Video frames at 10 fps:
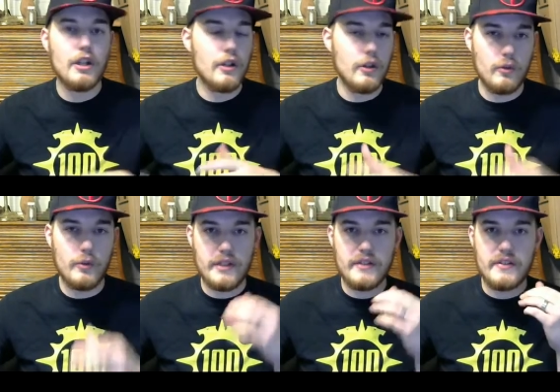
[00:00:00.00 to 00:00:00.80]
who
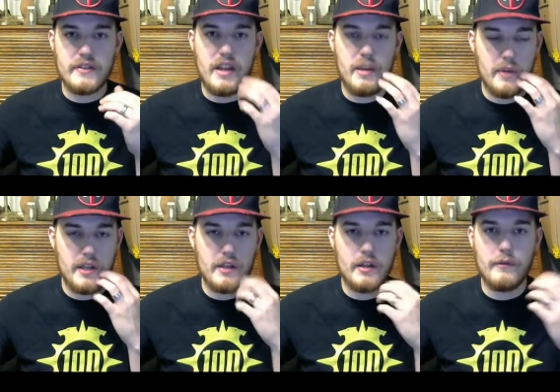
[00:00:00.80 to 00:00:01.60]
wins this
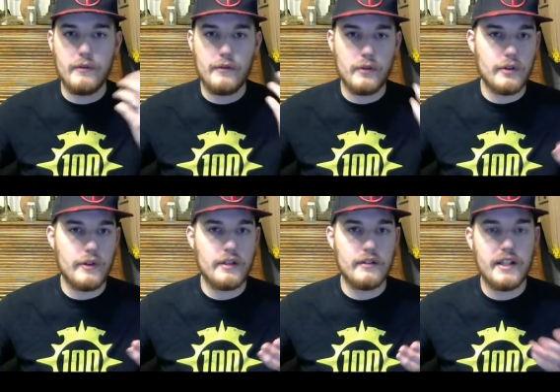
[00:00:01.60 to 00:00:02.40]
campaign of the 4
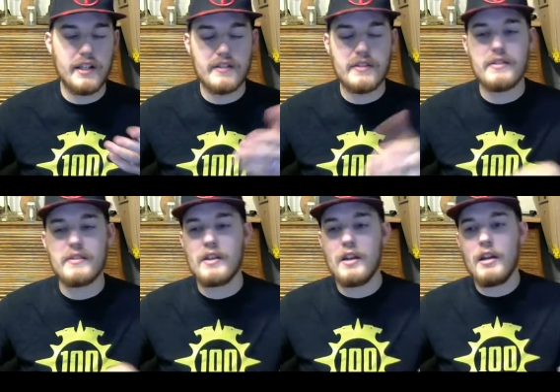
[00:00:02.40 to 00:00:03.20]
Grand Alliances?